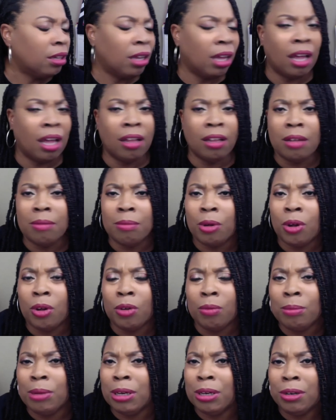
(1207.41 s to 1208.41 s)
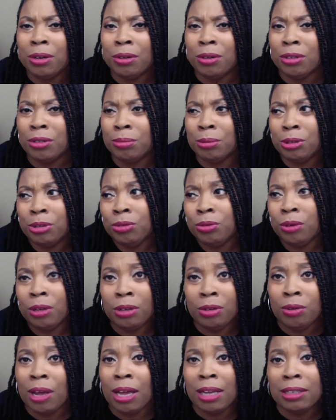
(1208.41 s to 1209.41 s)
How come all men are dogs, but you
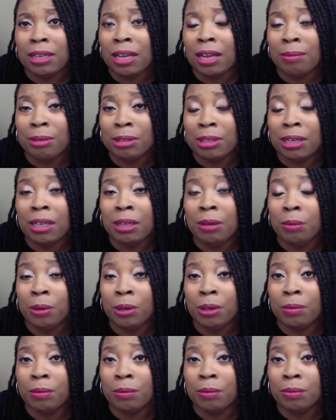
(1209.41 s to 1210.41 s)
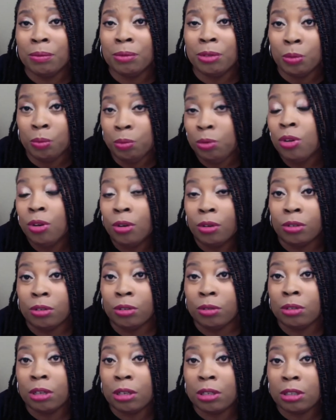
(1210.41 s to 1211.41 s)
you got time to sleep with them? The, you know,
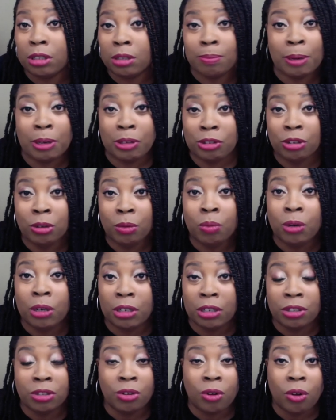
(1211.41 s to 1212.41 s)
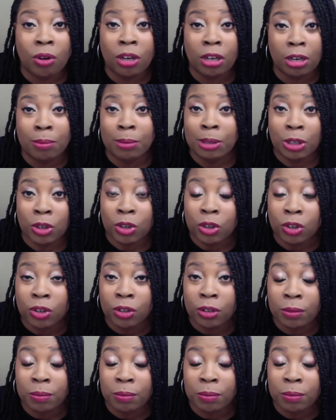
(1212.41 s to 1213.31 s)
especially the one that's calling them a dog.